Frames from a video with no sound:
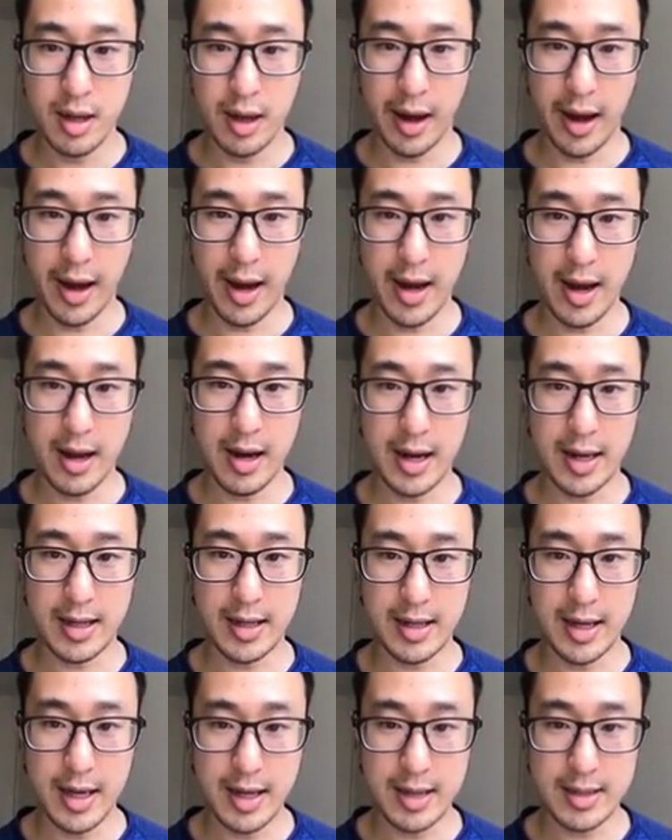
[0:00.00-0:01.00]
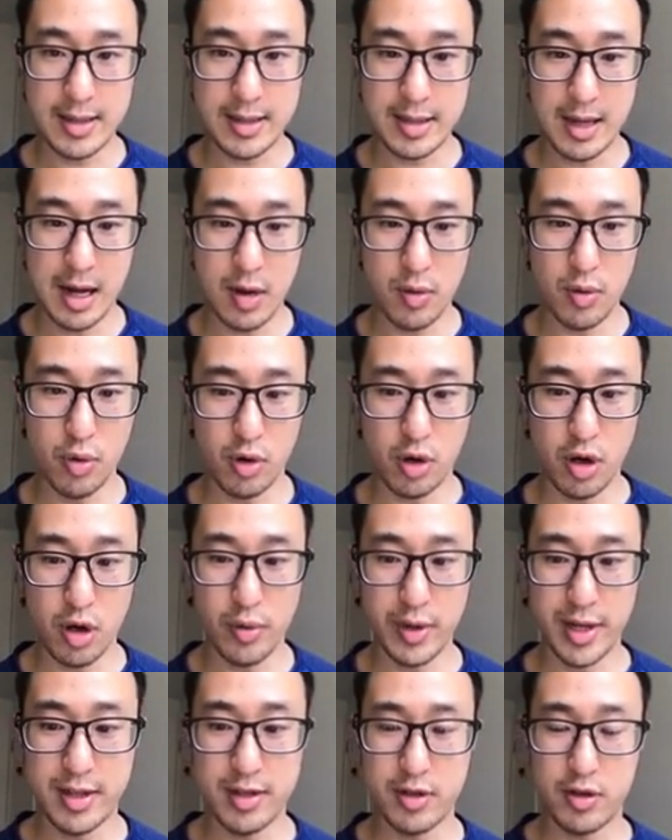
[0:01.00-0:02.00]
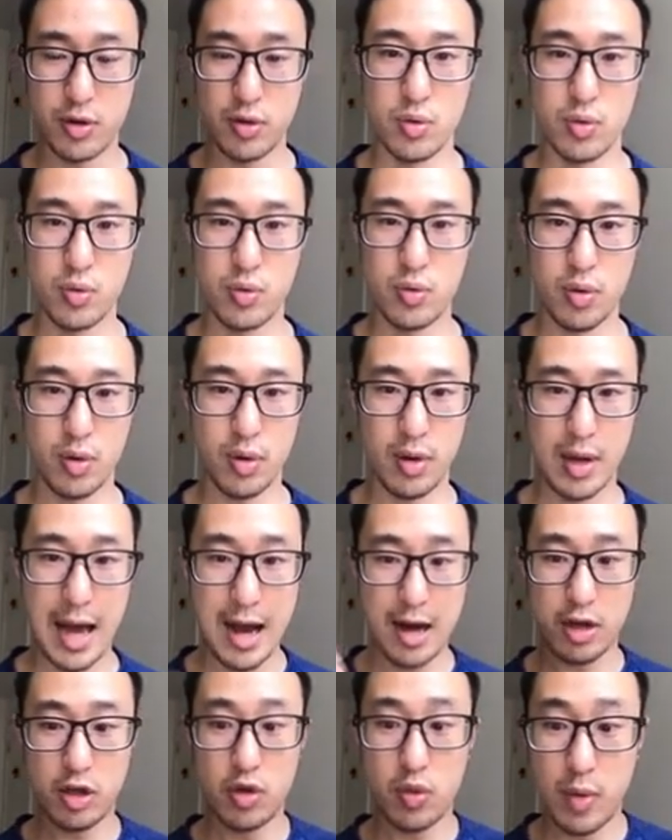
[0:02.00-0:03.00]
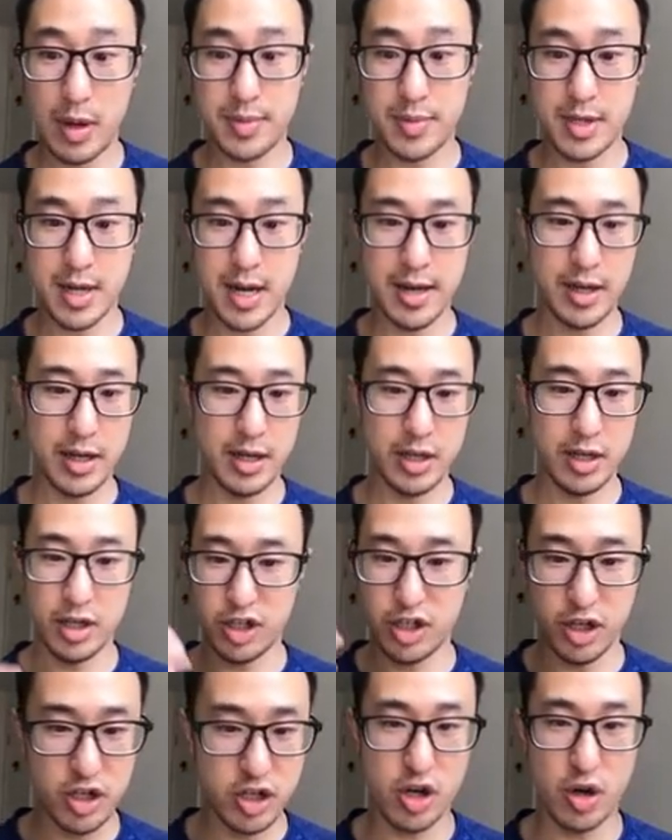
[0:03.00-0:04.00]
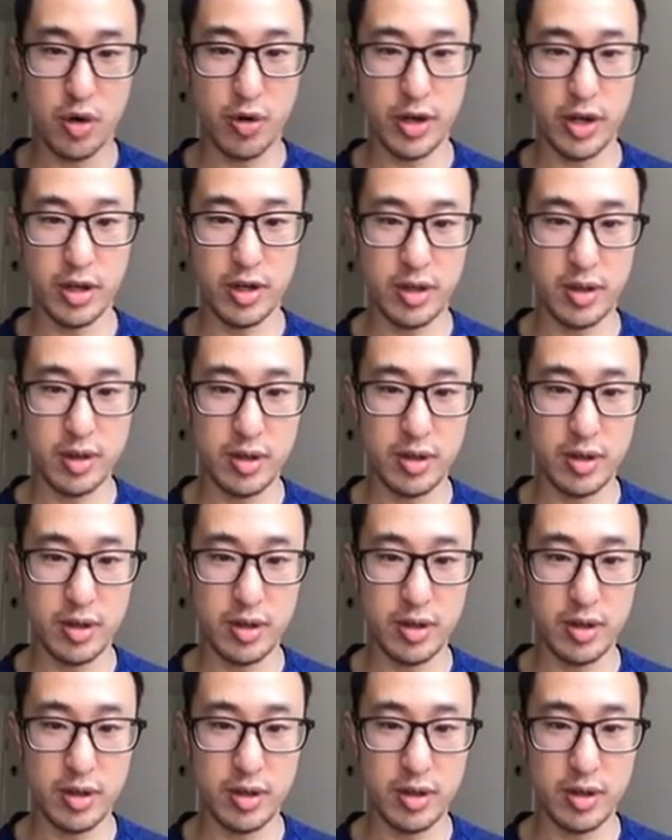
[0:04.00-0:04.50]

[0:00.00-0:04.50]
And I guess I will go into the actual website and just showing